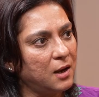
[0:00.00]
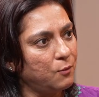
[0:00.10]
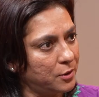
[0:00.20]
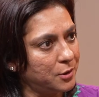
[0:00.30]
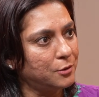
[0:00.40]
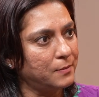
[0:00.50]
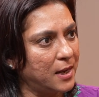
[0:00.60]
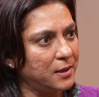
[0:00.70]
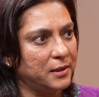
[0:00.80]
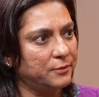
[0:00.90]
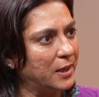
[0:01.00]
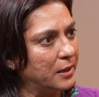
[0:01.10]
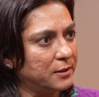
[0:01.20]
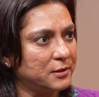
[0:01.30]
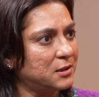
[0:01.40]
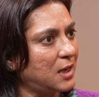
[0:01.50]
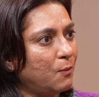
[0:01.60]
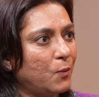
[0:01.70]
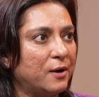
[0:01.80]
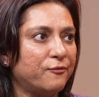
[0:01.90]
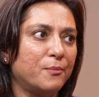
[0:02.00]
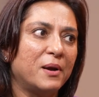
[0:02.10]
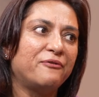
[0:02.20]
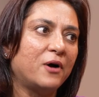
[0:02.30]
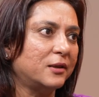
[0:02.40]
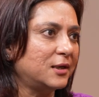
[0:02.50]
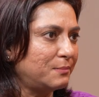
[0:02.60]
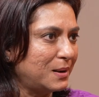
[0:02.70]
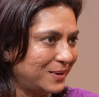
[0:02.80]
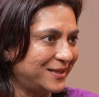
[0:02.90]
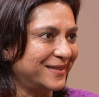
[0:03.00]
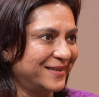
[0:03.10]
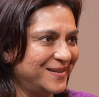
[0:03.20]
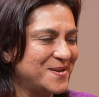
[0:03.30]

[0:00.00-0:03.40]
I wanted to marry. And the same went for my father and my mother.